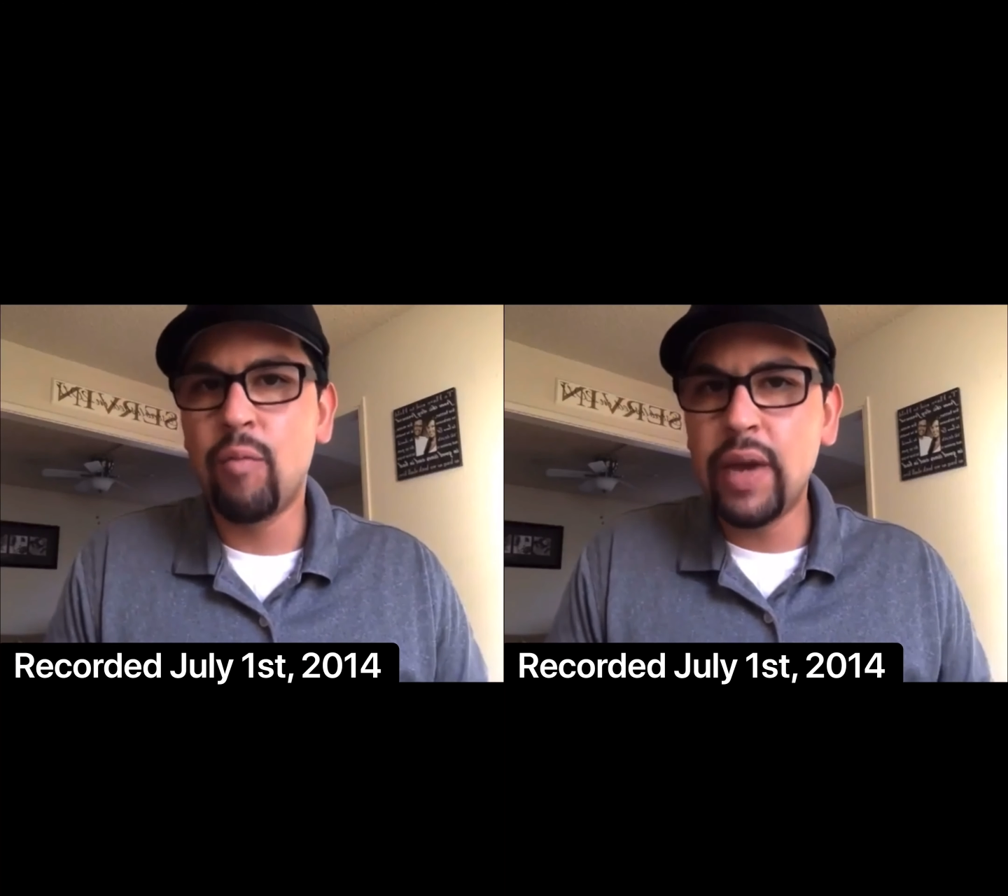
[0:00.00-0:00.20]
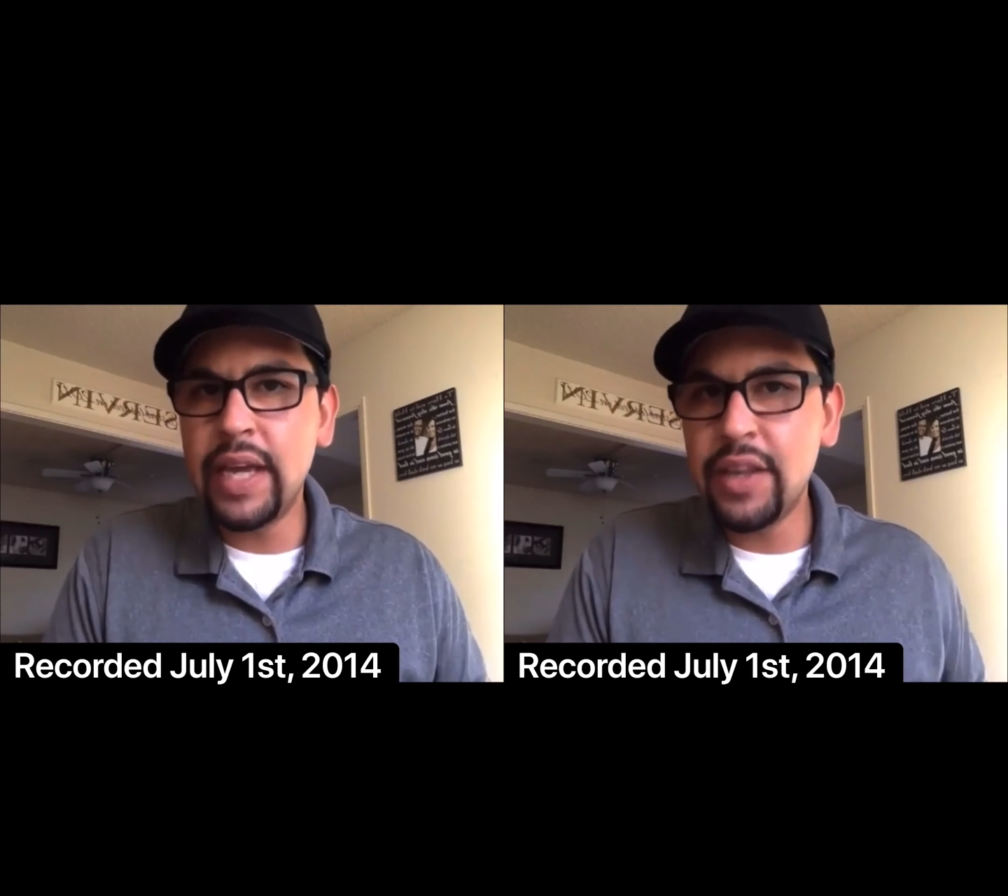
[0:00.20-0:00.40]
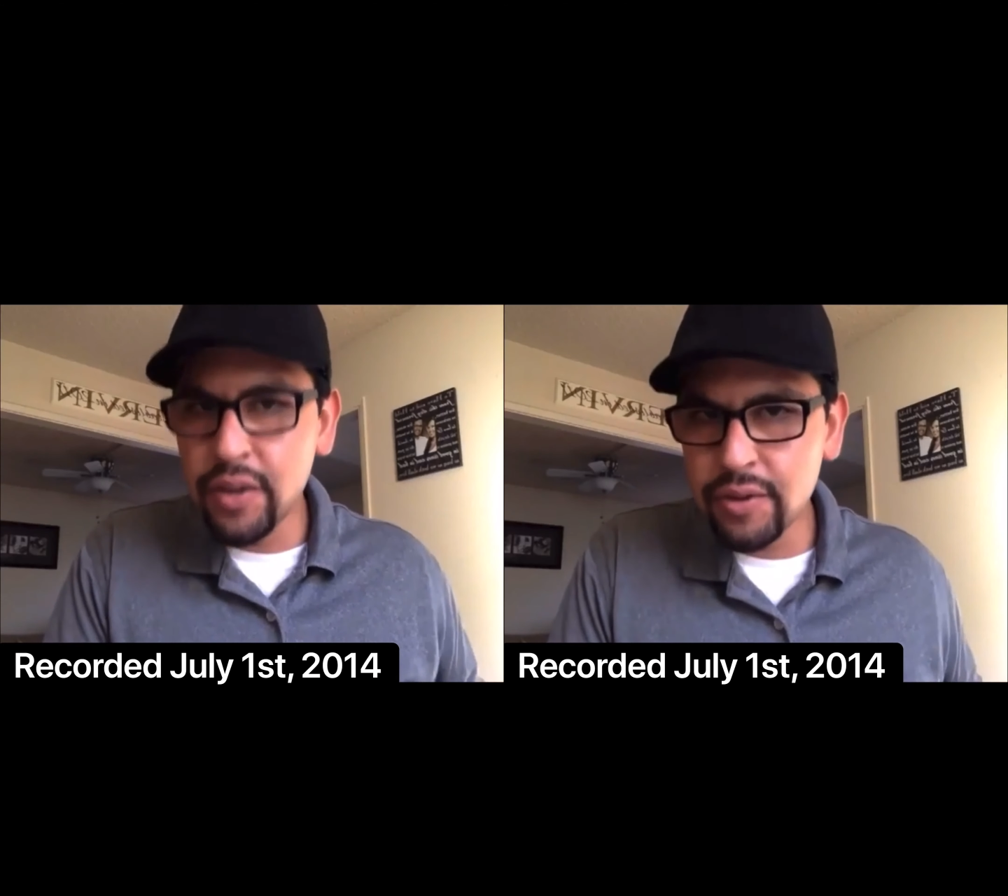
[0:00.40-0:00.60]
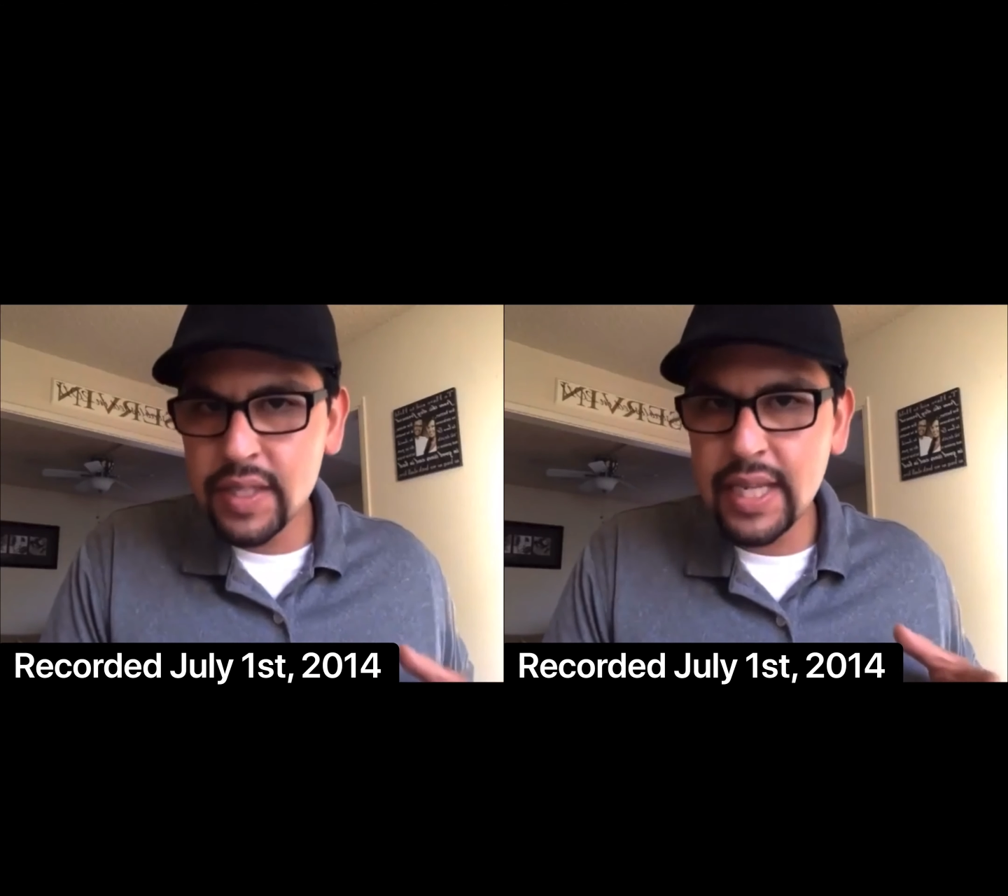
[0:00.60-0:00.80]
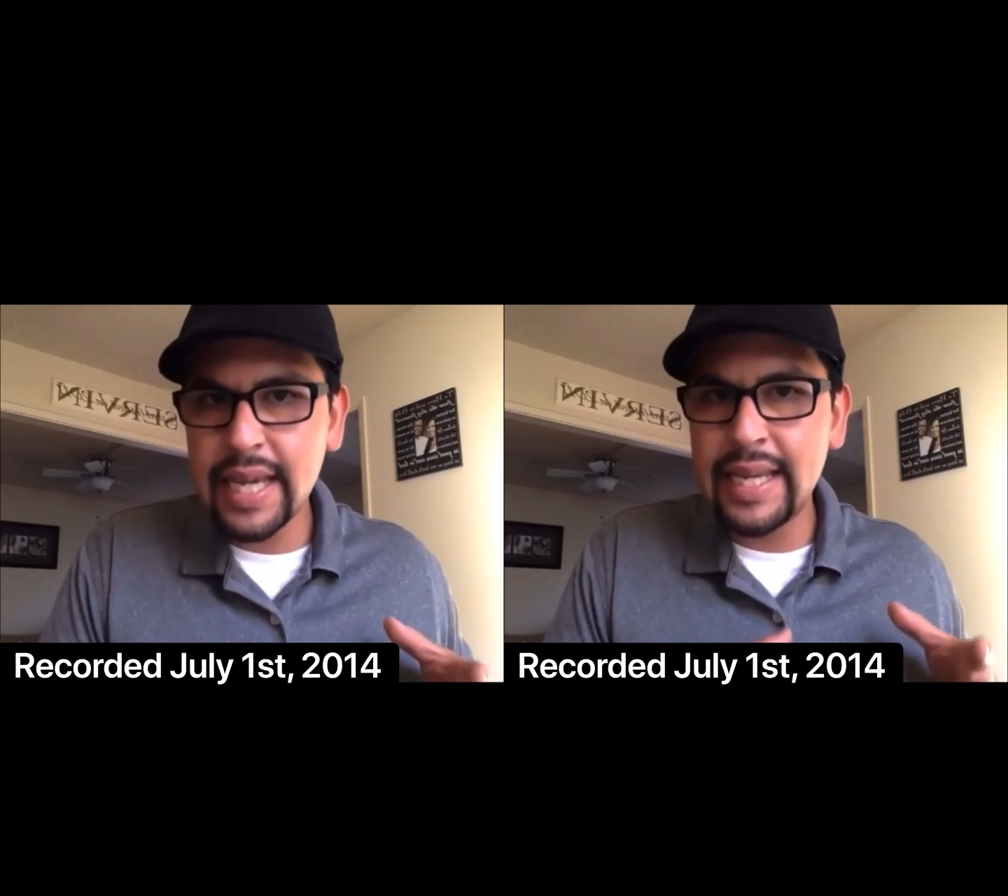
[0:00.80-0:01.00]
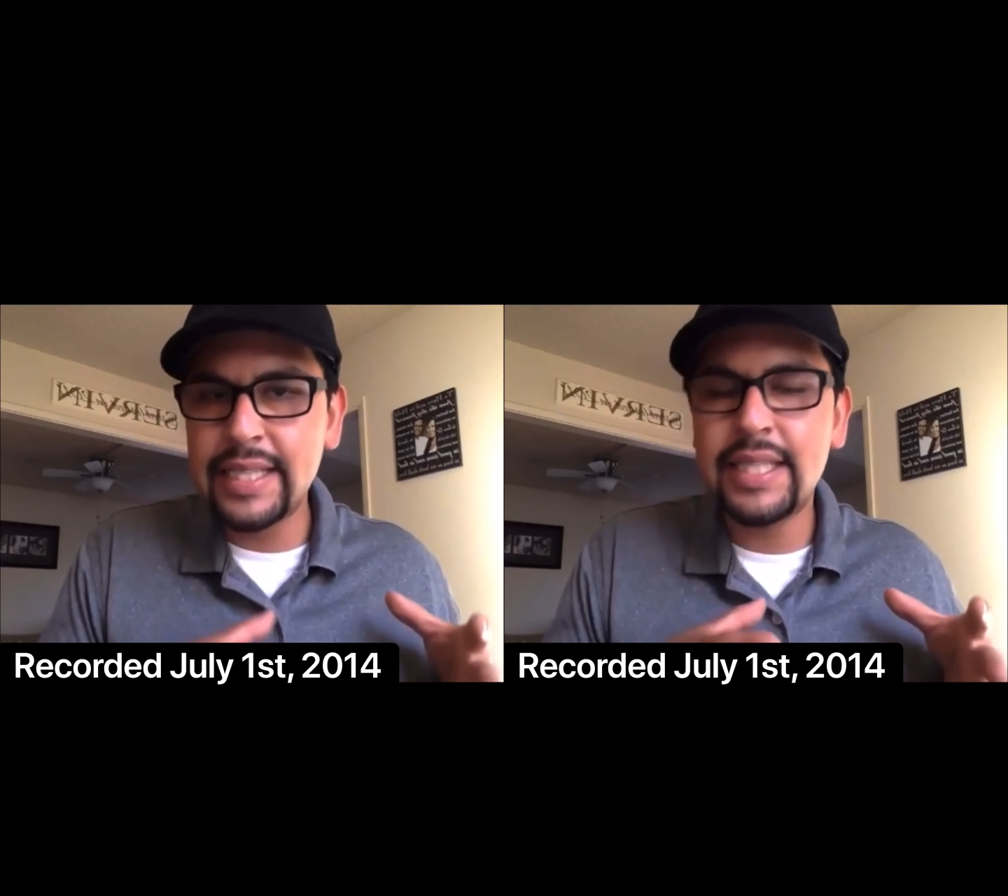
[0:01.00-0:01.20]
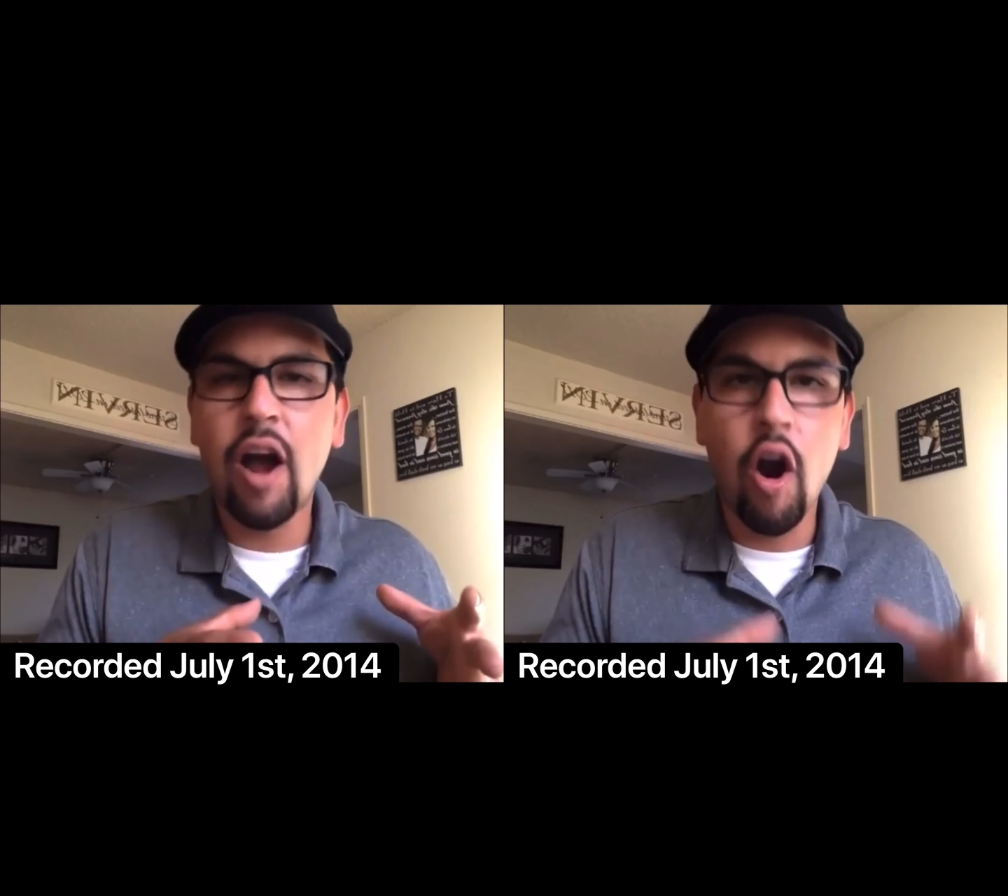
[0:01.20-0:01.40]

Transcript: we use in